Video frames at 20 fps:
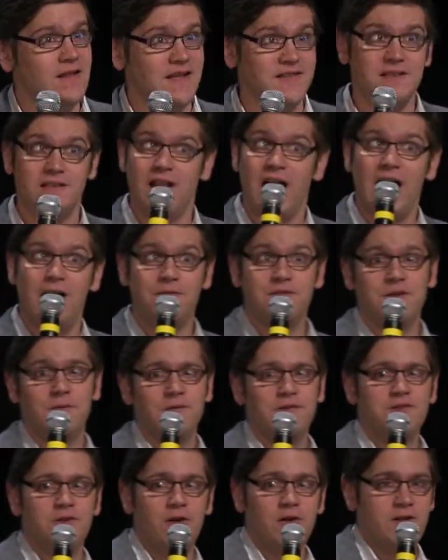That's a lot for
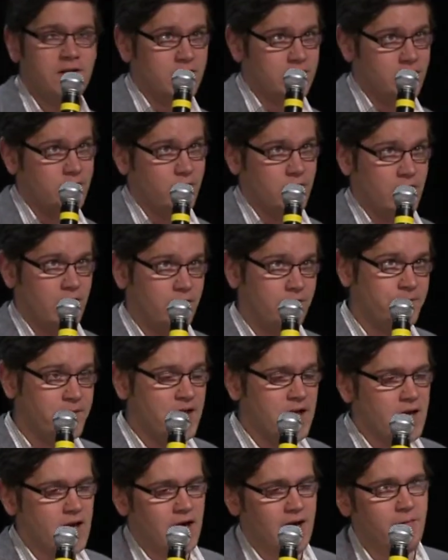someone starting in a career.
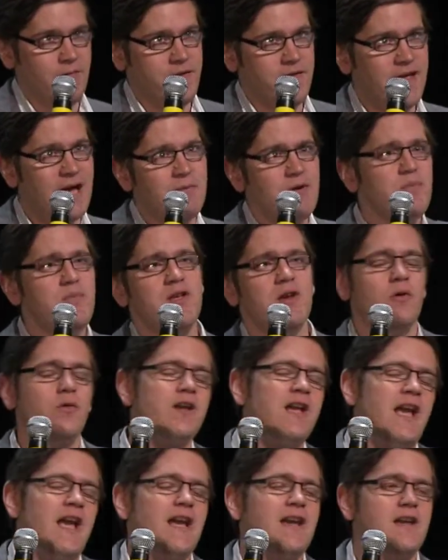Um, That might be
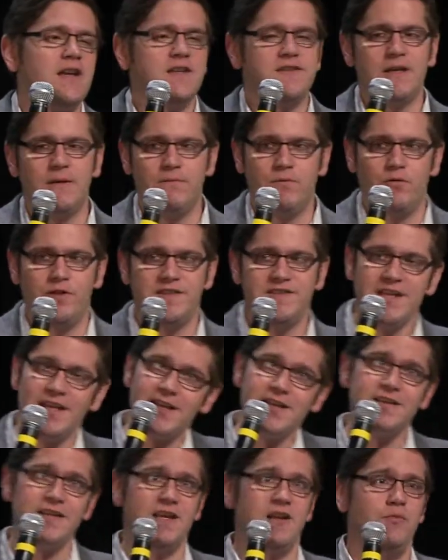okay, except for the
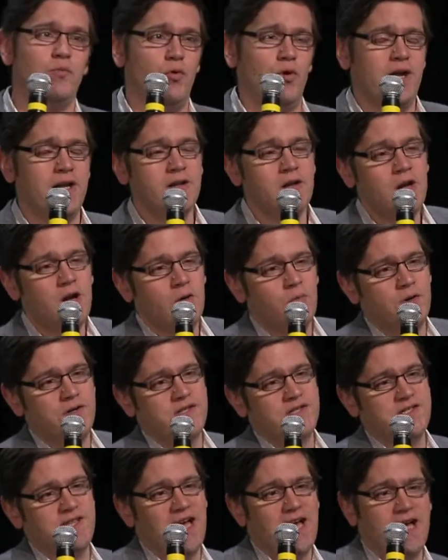second data point, which
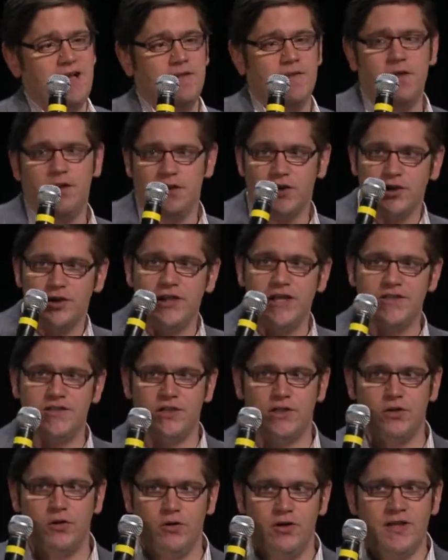is that the
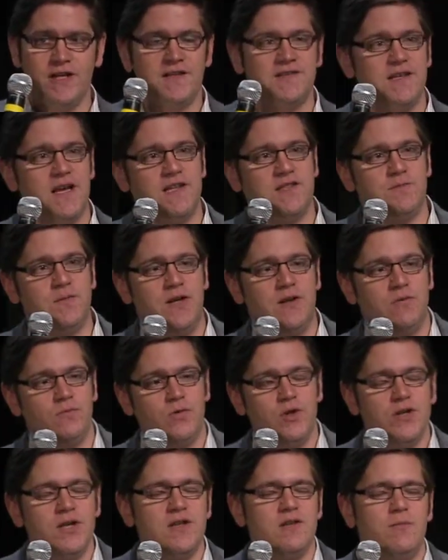Collegiate Learning Assessment,
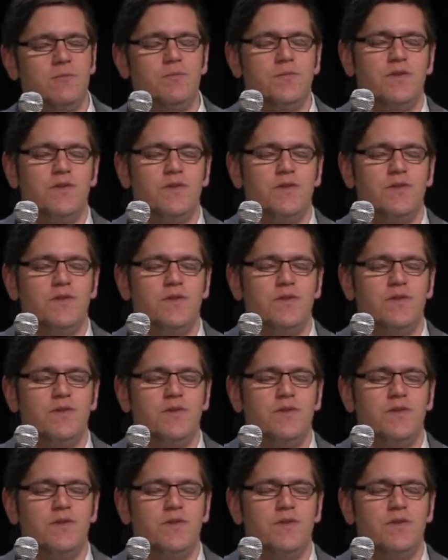really the,